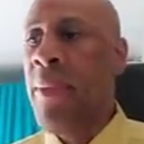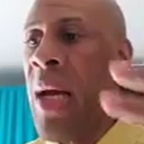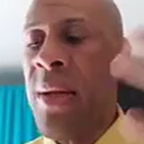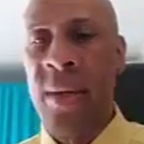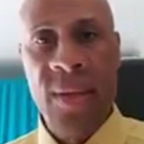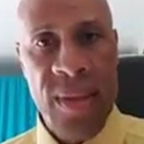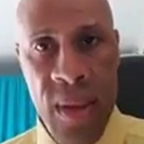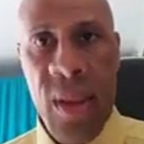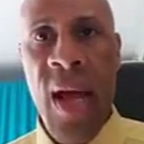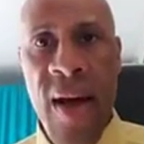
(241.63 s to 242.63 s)
This
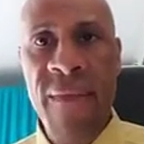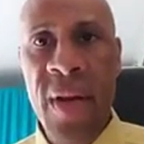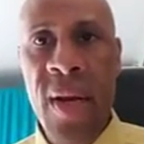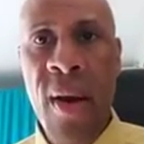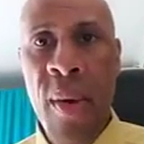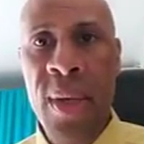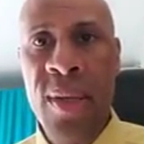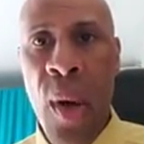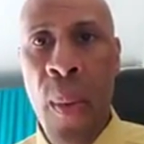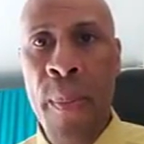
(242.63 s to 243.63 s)
live video is
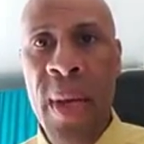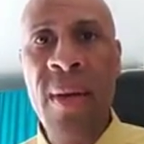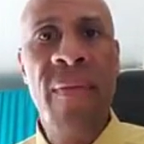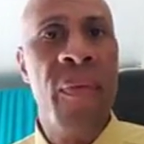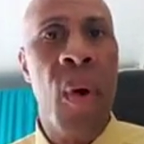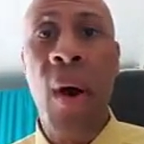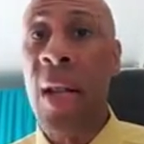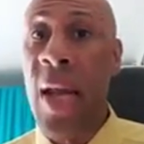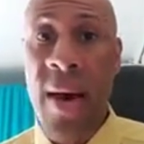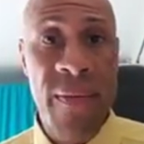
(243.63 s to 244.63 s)
open for a
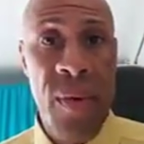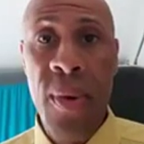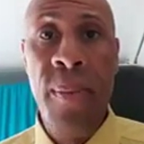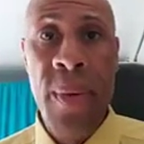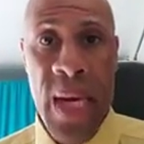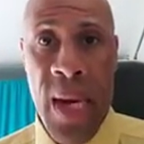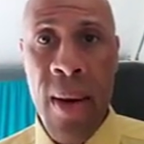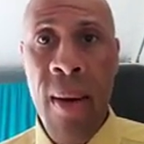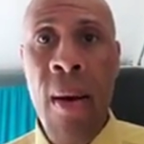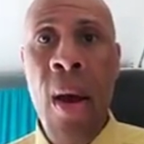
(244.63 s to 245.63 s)
lot of you to be
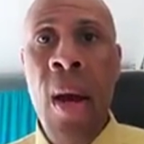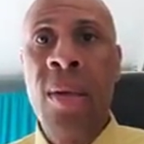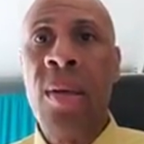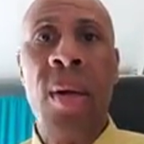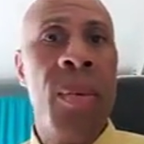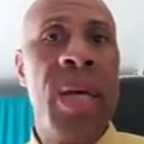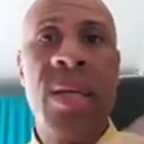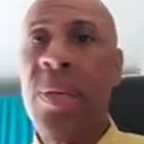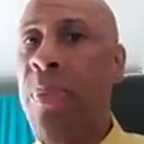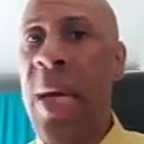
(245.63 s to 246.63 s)
here, so that we can
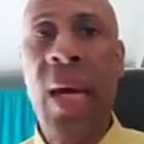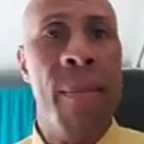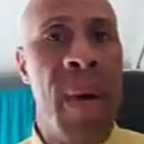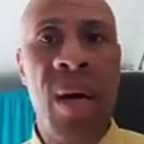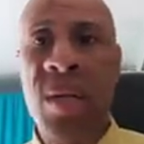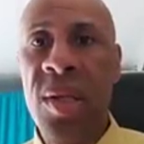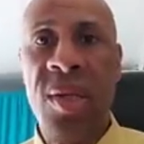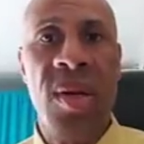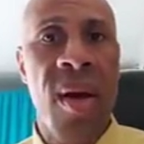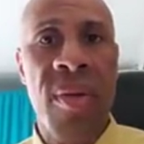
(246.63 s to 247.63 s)
speak amongst
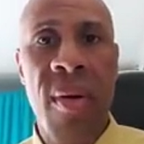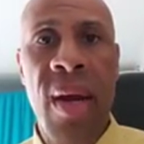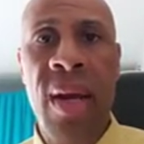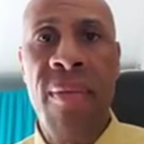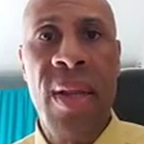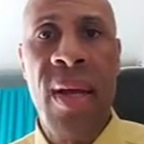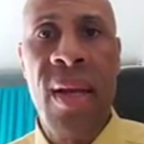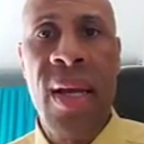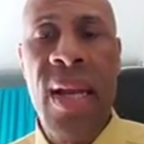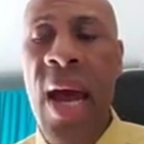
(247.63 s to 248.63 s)
each other and everything
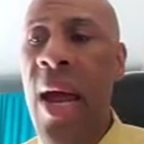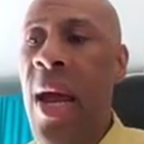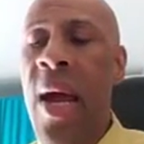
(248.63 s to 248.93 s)
like that.